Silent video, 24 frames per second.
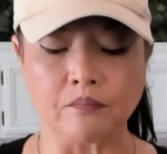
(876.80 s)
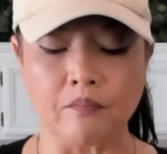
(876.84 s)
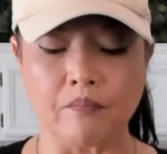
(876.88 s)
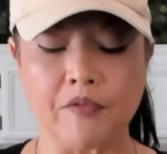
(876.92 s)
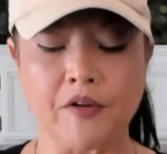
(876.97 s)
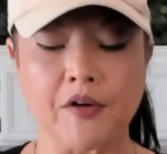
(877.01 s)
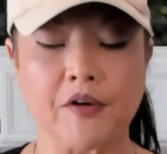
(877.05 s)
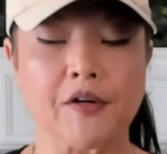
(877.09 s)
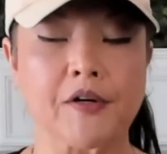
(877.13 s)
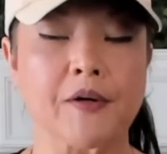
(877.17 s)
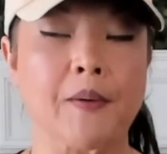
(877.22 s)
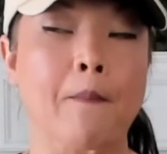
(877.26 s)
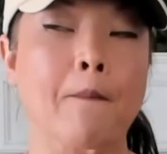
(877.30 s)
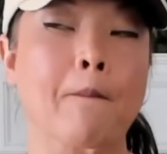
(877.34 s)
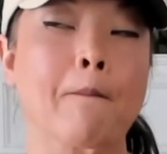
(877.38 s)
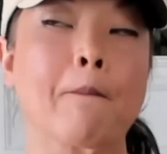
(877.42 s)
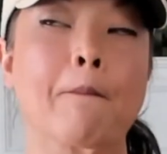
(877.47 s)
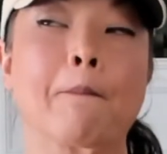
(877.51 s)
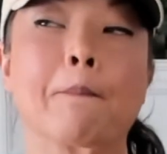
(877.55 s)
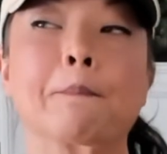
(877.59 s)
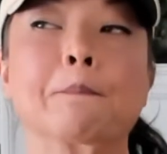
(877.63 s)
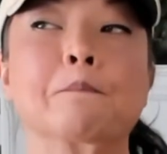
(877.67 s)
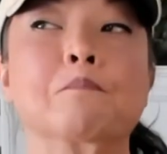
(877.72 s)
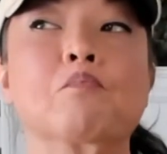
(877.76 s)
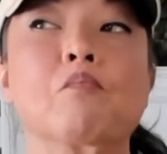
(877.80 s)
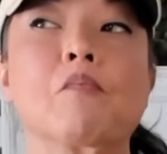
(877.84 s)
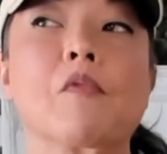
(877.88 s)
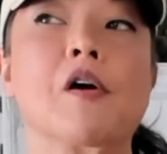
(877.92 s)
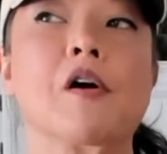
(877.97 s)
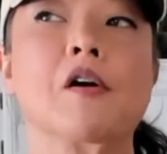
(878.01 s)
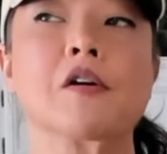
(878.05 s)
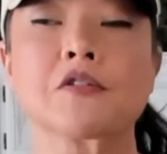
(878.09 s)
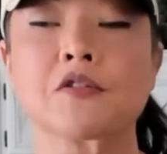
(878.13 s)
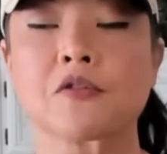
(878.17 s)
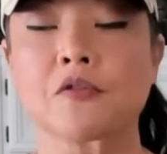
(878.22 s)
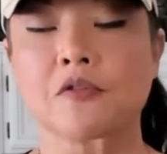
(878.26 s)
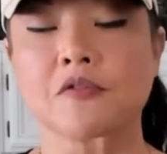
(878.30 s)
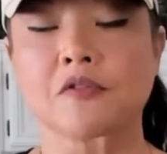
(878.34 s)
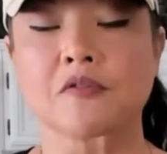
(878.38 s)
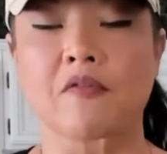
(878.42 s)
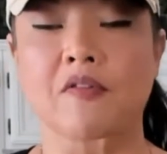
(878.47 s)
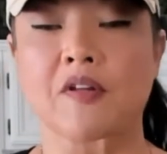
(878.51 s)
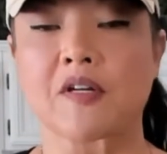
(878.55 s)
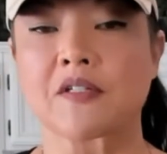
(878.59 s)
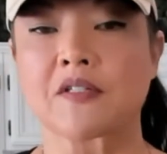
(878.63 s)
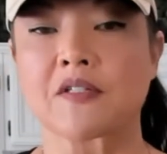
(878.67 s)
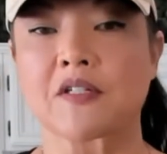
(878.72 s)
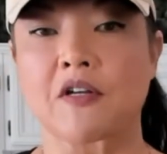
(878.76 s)
There are all sorts of
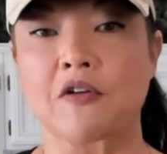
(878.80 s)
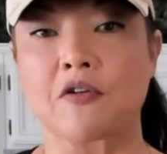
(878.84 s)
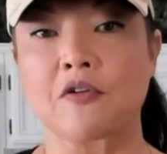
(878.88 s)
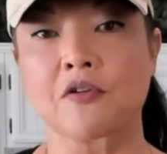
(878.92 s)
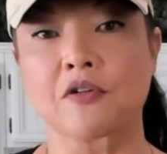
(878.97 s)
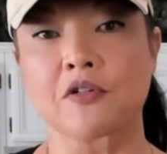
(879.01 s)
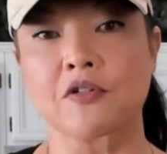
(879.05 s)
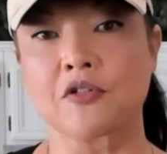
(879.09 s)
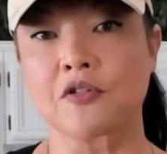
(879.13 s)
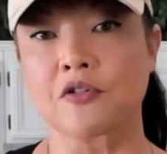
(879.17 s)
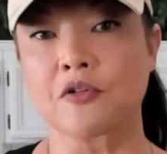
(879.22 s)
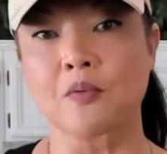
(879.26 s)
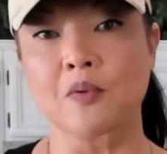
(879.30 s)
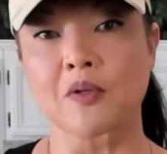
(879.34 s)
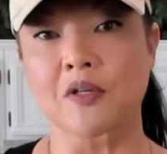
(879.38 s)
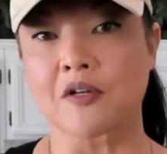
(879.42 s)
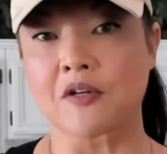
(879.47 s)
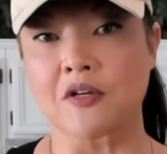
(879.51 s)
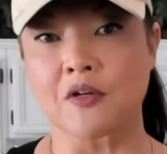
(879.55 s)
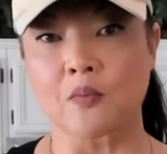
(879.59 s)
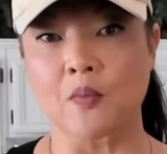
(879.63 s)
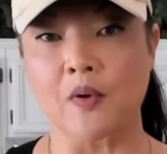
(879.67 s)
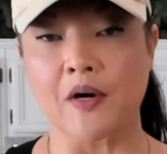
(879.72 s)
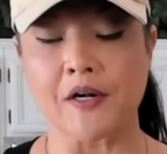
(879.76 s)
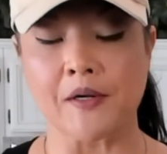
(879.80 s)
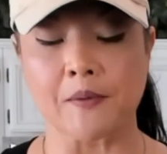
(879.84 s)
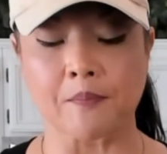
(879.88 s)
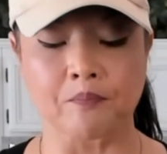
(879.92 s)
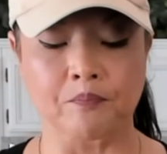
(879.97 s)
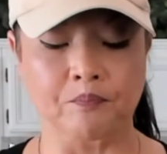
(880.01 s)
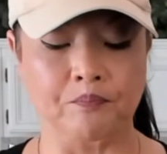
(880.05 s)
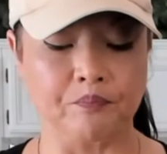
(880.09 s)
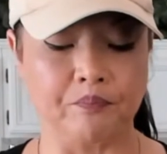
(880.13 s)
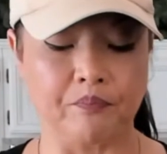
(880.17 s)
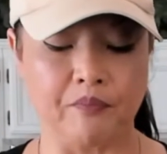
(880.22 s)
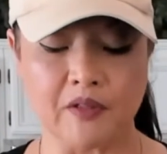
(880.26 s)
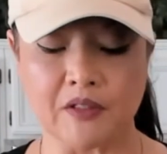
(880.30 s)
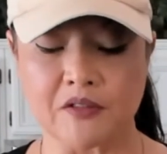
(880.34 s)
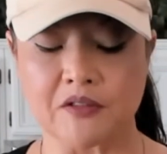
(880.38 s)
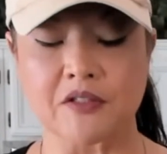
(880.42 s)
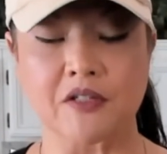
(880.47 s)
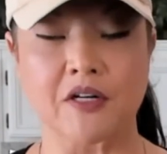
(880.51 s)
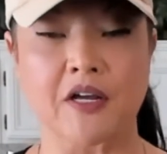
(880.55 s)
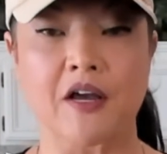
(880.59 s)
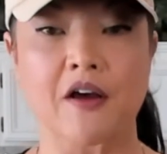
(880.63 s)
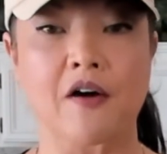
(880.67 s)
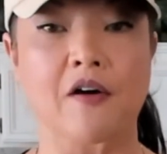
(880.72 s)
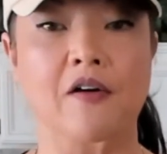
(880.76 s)
things that you can do with quinoa.
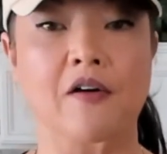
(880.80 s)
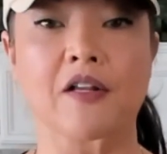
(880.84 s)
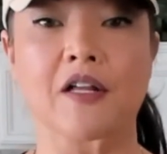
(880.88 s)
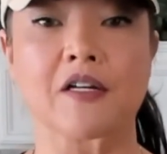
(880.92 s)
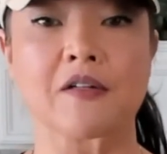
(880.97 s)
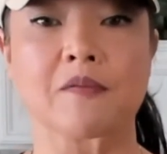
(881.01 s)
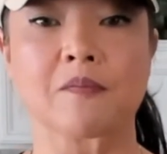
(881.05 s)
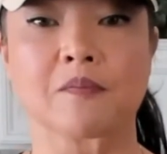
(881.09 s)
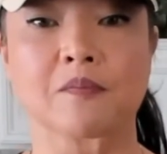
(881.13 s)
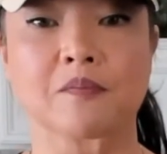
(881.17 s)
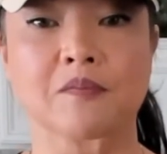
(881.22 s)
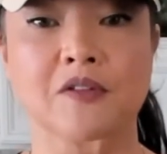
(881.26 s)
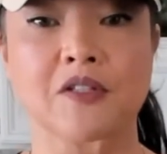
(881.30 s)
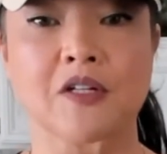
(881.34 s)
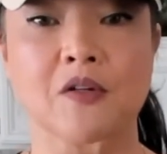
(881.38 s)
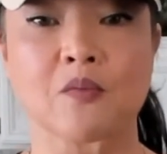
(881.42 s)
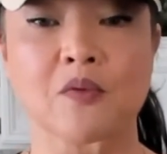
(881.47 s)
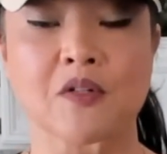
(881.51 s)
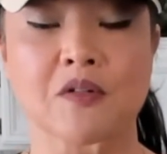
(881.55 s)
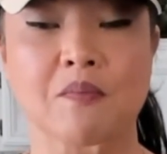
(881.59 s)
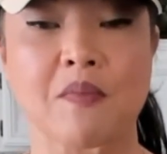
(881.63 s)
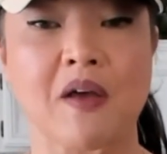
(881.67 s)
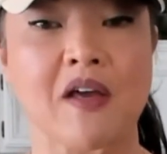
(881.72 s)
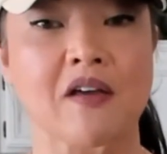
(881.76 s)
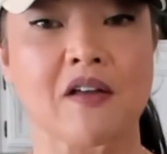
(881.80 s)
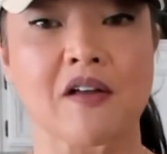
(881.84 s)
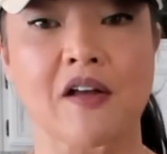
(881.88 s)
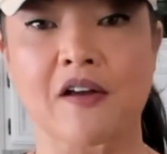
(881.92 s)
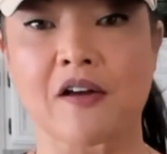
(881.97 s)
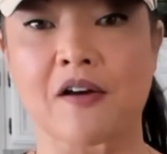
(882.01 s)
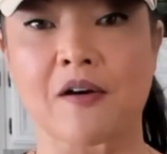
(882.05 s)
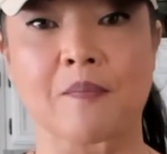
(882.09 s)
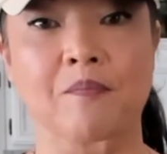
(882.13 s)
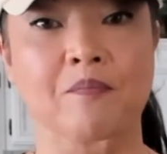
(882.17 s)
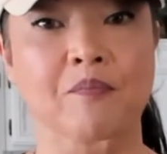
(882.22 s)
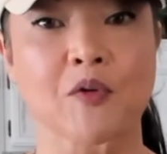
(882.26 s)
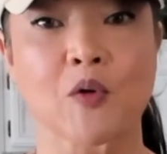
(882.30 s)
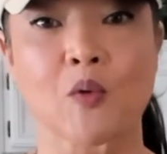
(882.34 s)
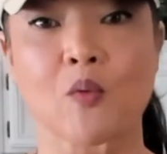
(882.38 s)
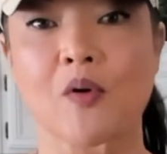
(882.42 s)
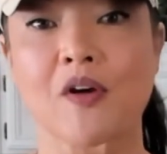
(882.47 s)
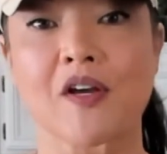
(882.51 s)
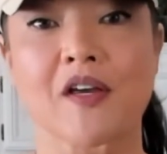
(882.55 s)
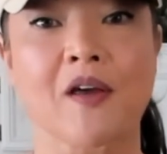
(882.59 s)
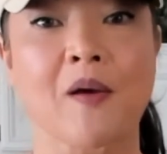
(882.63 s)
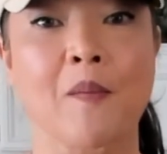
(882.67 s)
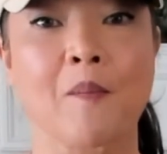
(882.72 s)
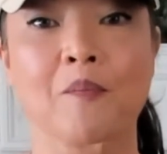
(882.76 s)
Today all I did was make like a
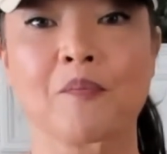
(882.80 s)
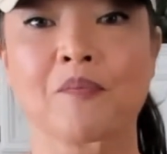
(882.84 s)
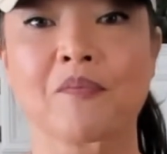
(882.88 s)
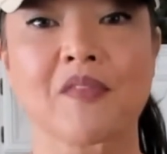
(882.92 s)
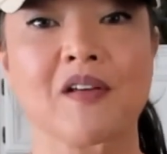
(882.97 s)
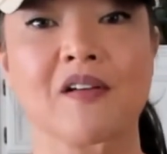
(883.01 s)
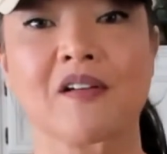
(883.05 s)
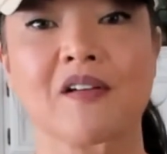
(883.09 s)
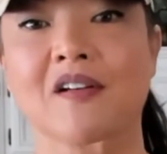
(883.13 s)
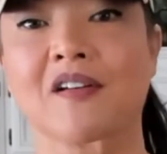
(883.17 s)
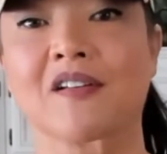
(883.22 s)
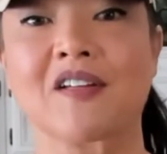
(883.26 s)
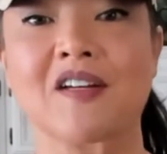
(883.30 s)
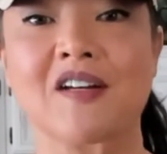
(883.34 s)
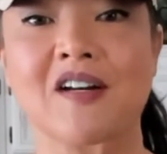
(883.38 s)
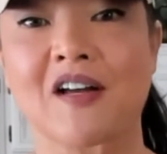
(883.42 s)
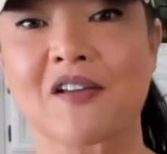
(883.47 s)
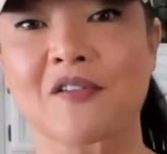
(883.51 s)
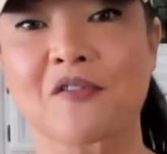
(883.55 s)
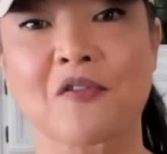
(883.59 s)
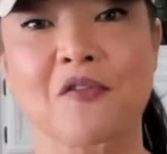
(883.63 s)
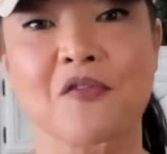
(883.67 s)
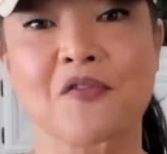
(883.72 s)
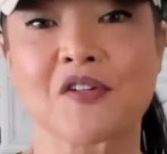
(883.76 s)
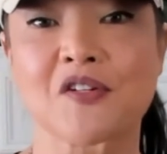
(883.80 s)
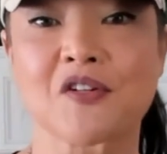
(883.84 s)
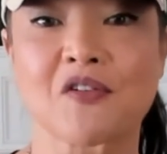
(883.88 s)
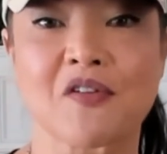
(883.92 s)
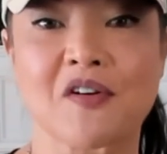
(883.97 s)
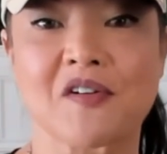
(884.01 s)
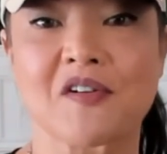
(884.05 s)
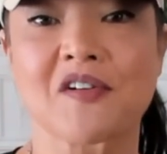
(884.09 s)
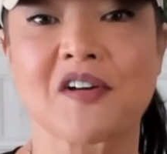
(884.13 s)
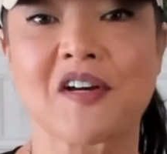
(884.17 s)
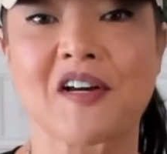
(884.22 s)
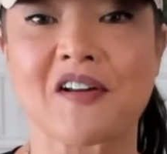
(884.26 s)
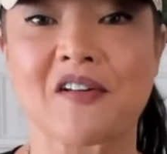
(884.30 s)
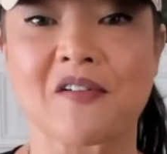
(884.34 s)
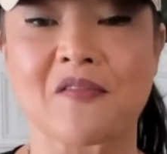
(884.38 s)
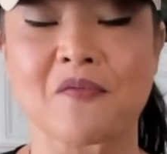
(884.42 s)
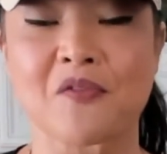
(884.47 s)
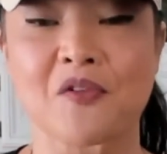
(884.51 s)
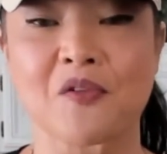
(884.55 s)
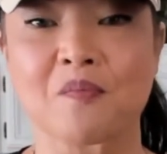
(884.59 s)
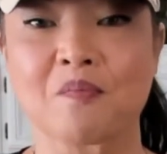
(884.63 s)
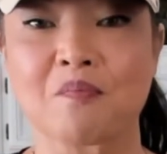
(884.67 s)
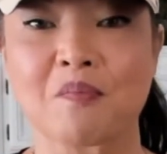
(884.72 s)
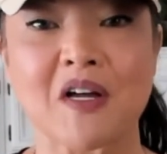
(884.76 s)
quick clean out the refrigerator kind of
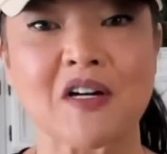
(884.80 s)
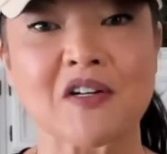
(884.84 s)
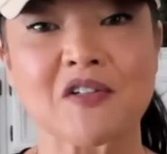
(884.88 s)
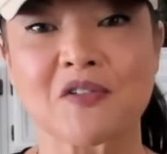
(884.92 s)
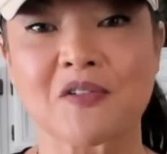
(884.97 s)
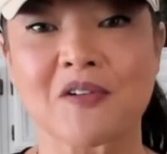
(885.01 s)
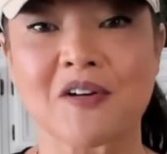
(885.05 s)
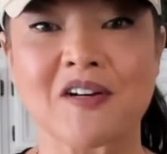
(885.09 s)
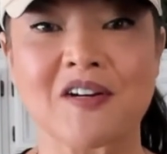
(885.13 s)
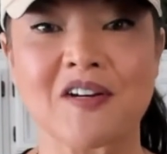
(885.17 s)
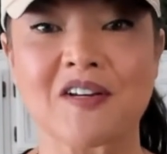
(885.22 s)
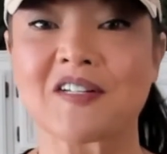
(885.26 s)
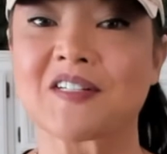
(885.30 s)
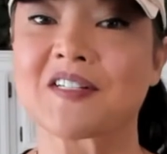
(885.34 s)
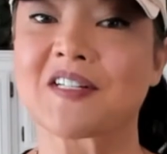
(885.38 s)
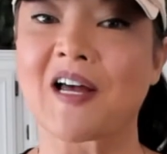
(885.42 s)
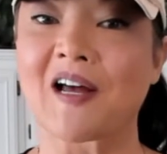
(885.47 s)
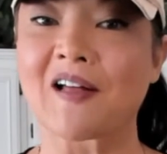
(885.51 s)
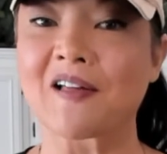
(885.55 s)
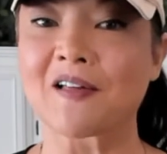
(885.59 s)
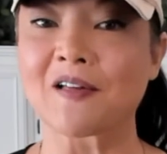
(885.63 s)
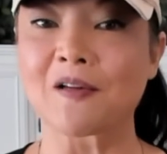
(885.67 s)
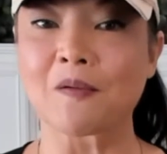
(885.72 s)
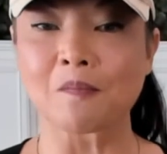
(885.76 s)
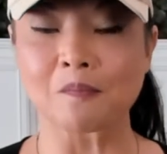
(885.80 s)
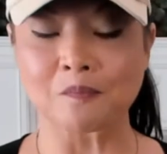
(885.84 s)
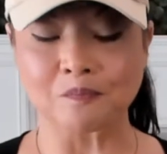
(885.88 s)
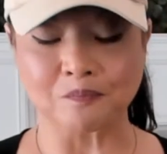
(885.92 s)
Mediterranean salad.